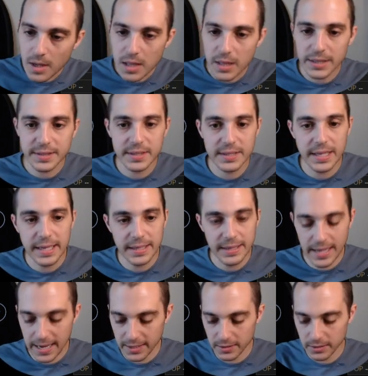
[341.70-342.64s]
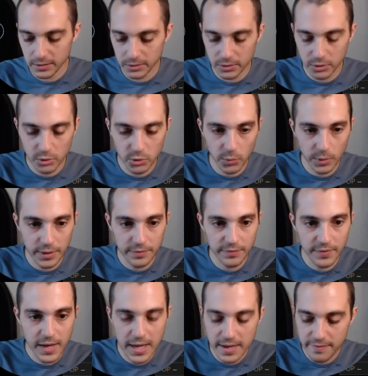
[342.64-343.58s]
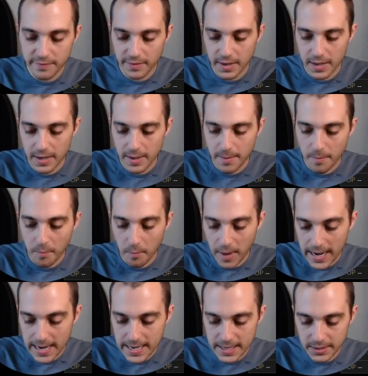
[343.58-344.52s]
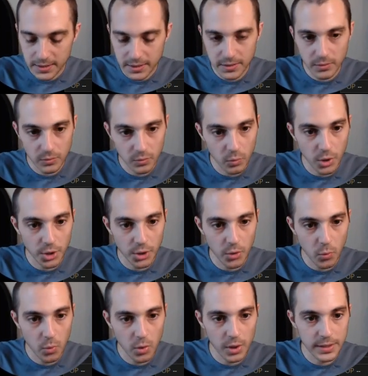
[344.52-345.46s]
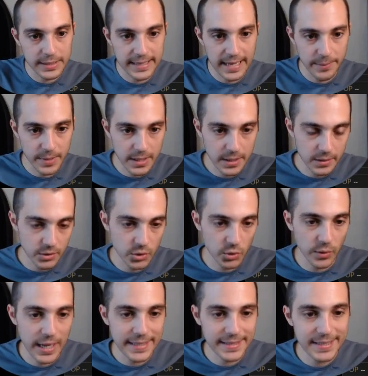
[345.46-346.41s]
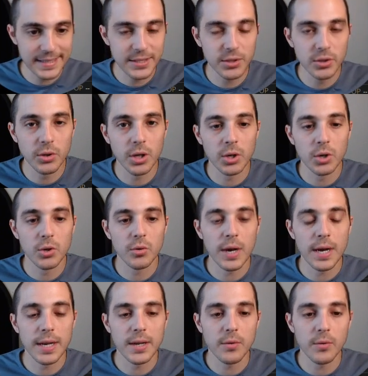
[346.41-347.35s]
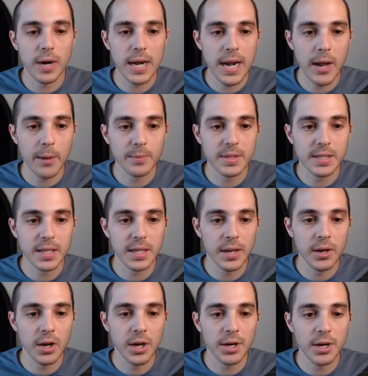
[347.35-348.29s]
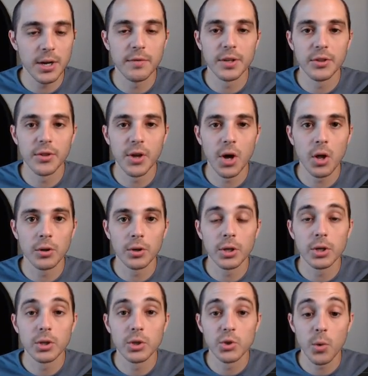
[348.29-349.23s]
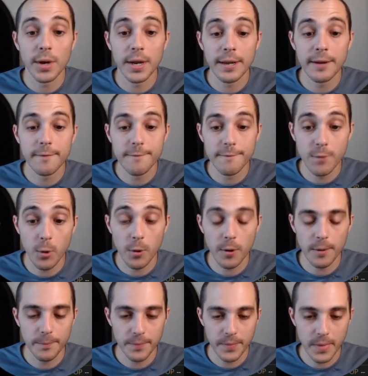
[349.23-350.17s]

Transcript: let's take that 225 minus 101 debit. So that's still a credit right now I'm sitting on of $1.24.